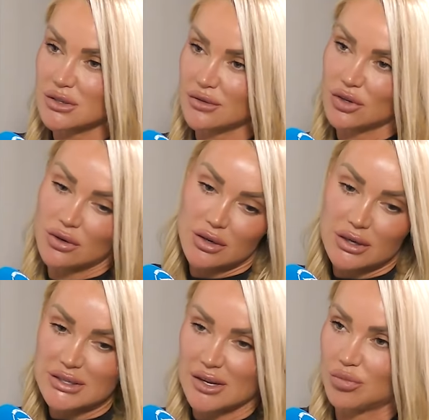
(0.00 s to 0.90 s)
So if you're going
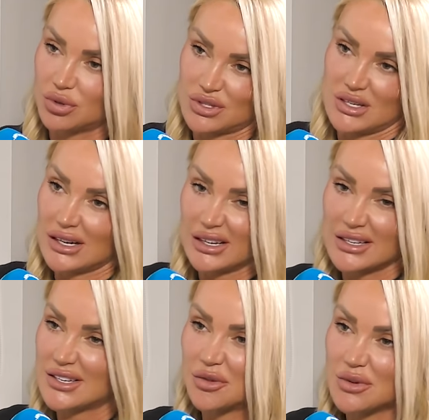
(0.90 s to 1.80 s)
to sell pussy, like
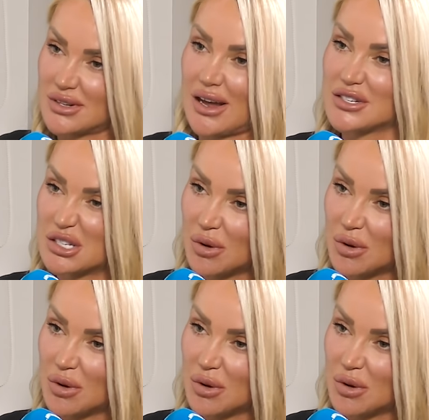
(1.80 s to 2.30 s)
he the one's asked